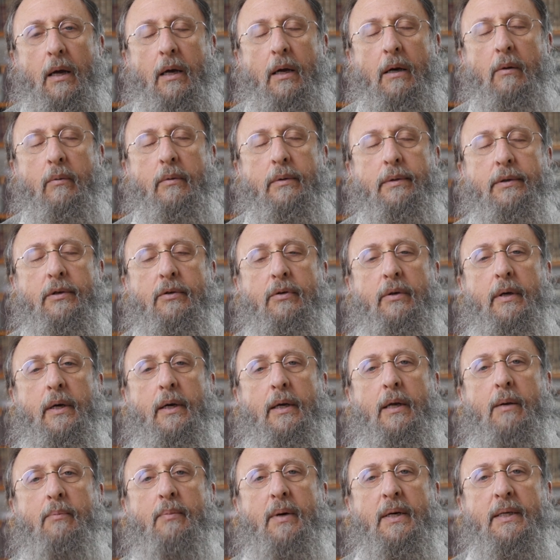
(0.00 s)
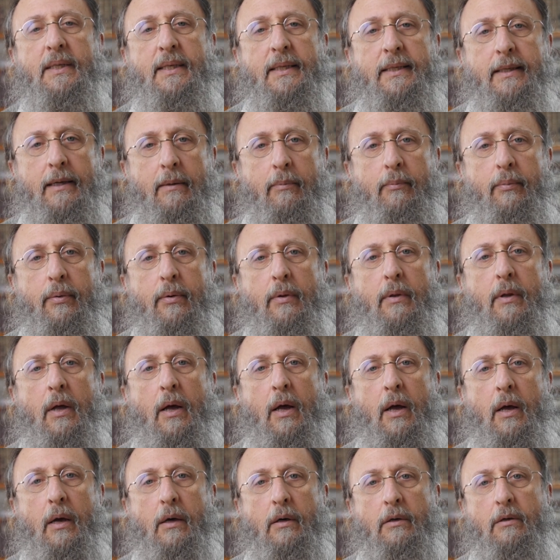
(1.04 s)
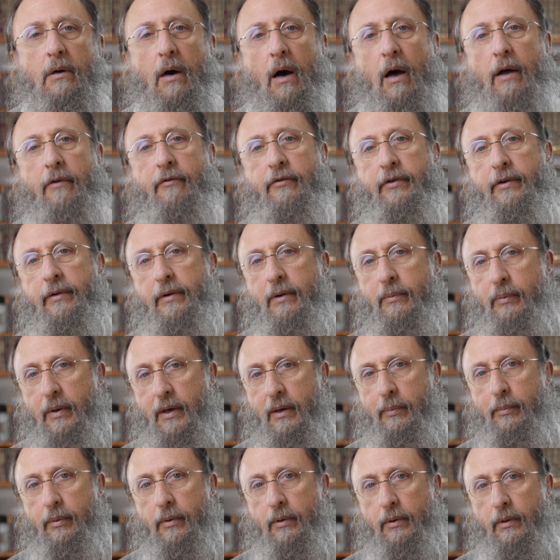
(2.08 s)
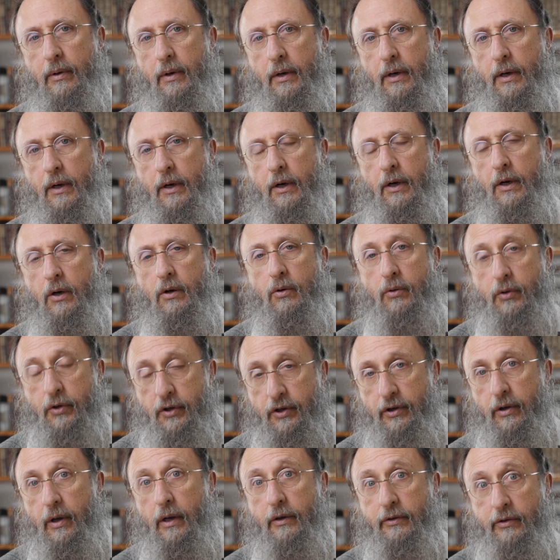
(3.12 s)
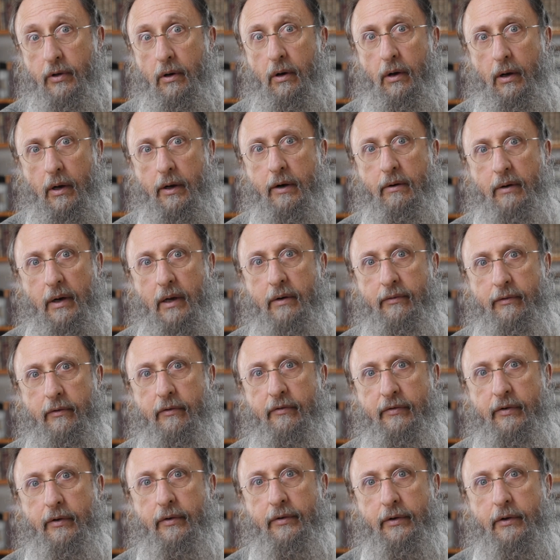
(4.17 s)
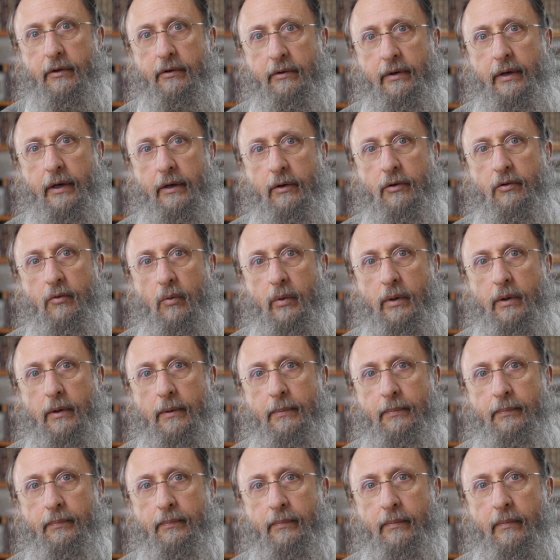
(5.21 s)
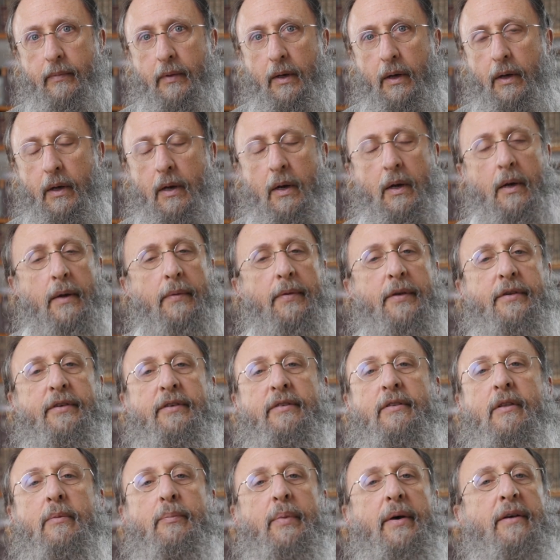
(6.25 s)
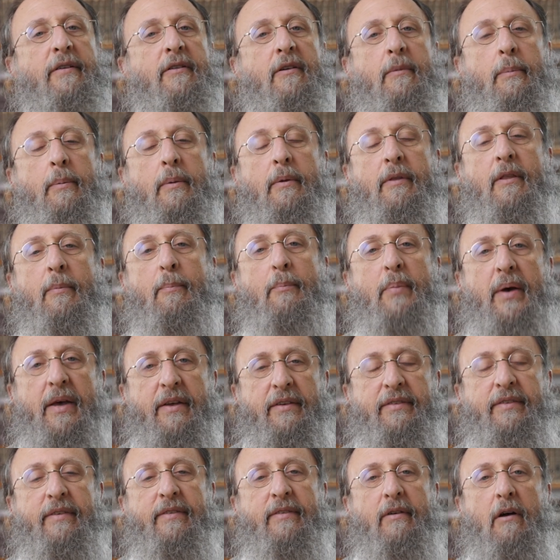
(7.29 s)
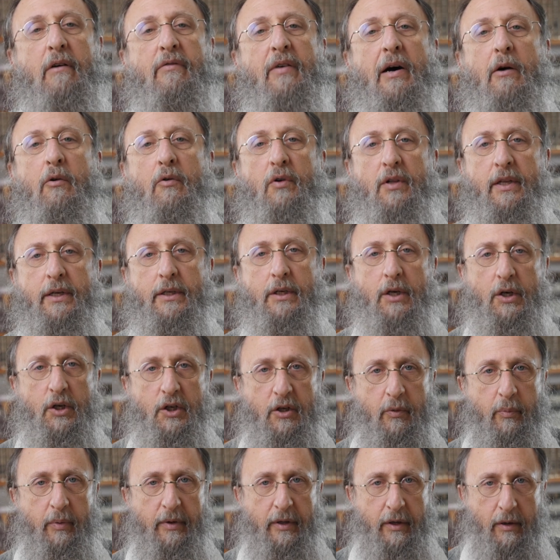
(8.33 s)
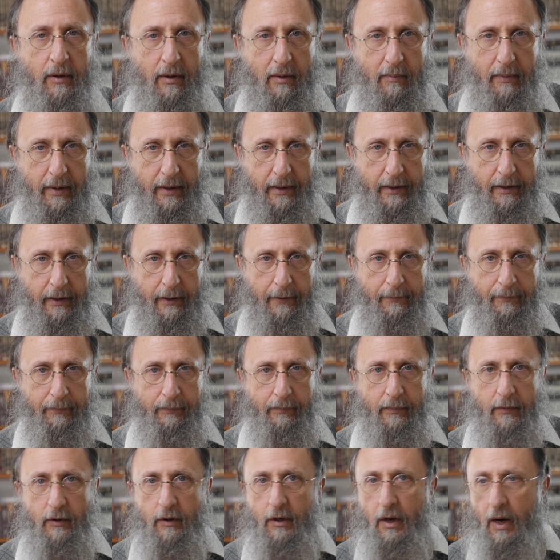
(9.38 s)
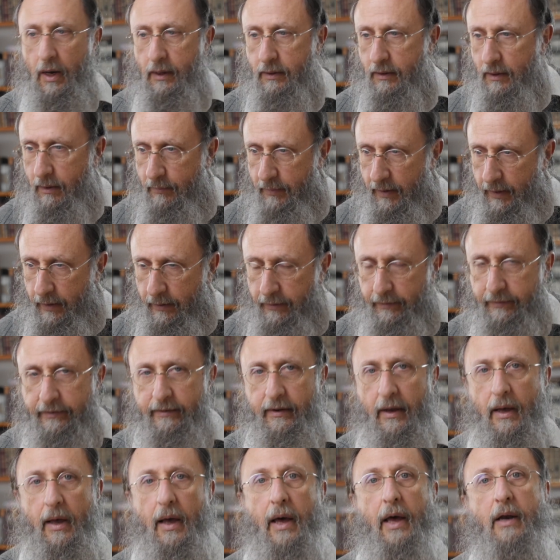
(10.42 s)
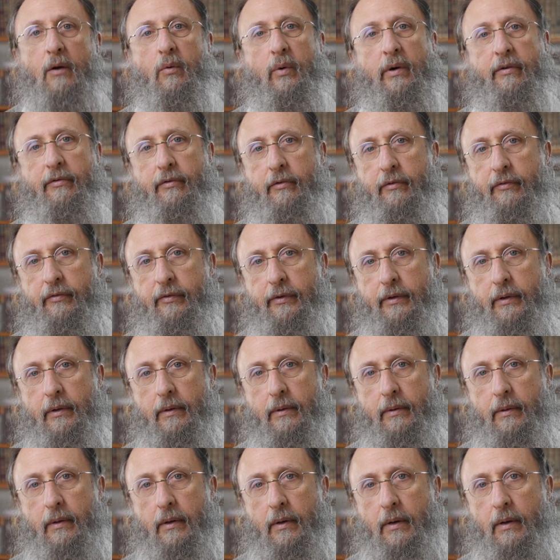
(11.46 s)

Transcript: It was created by simple, God-fearing people who sought to honor and fulfill the Creator's will. This is the basis, the basis of our relationship with the Almighty. God commands, and we fulfill.